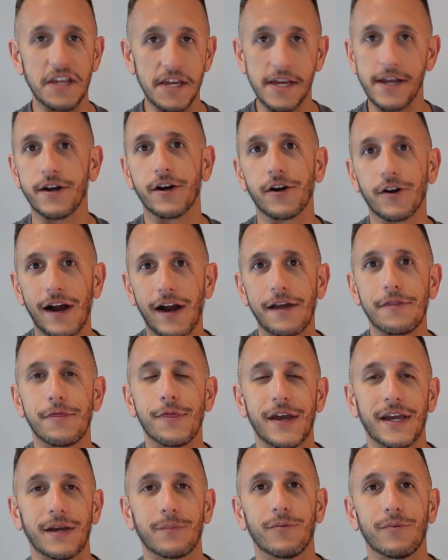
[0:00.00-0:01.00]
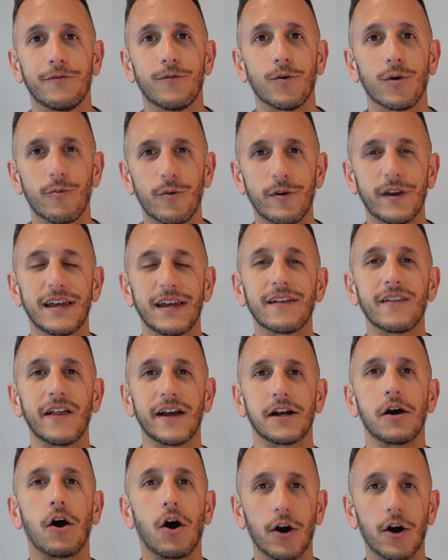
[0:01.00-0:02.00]
year, I think, before we get
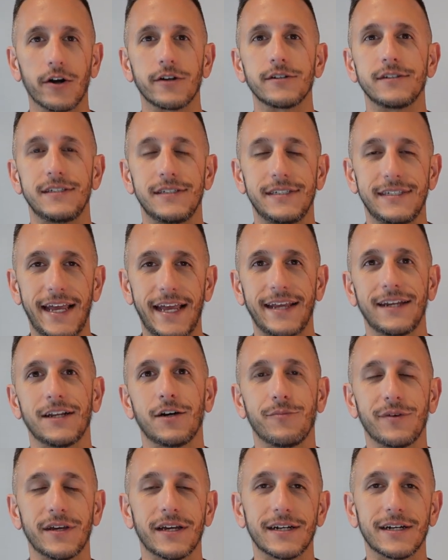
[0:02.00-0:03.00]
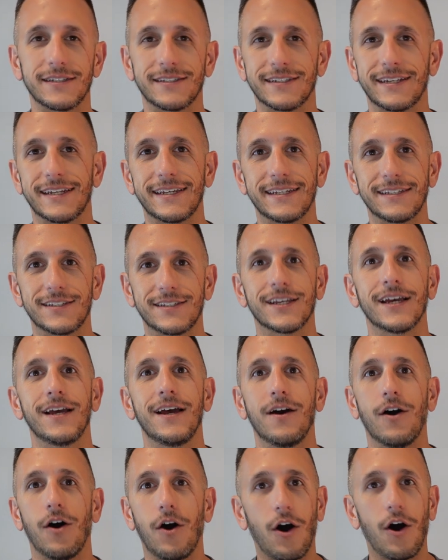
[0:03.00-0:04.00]
like hard data, because it is
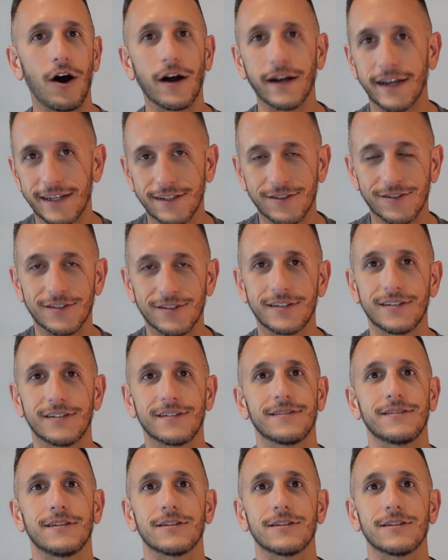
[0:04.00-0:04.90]
August.